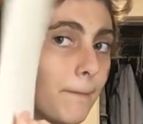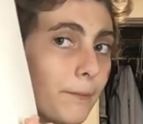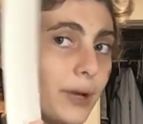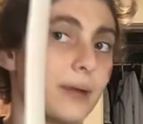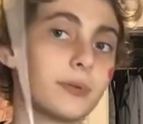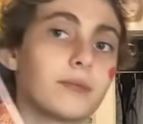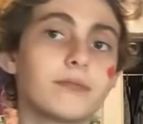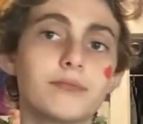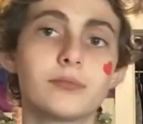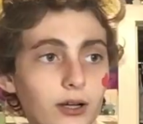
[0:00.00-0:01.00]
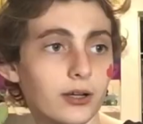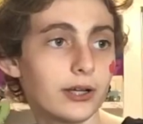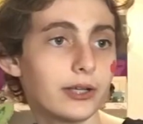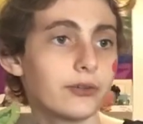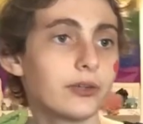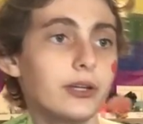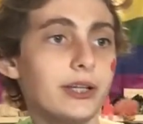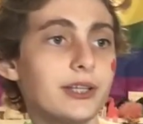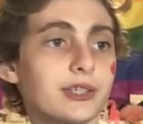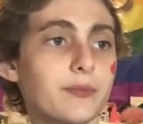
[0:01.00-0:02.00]
paper. And you're going to
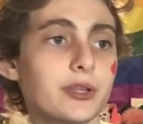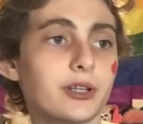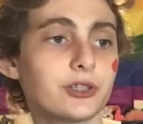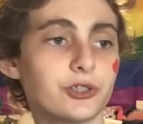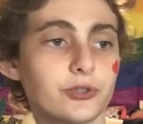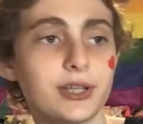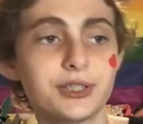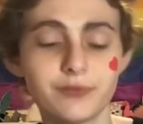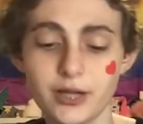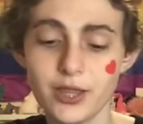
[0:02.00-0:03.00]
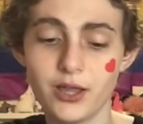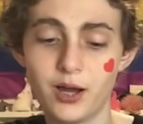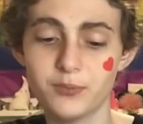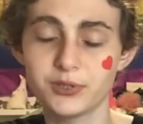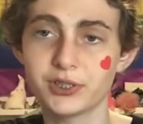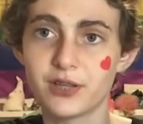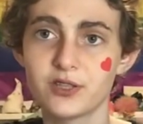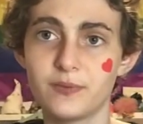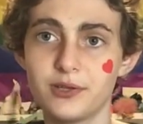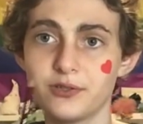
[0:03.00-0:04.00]
need something to trace it with. I'm just going to get this
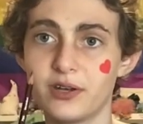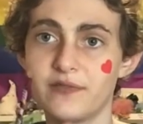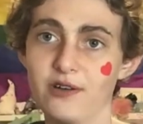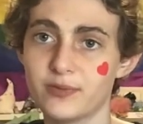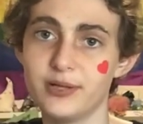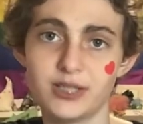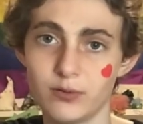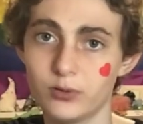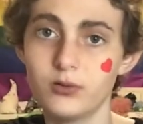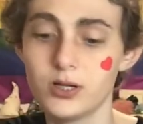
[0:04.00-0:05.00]
pencil that I found on my table.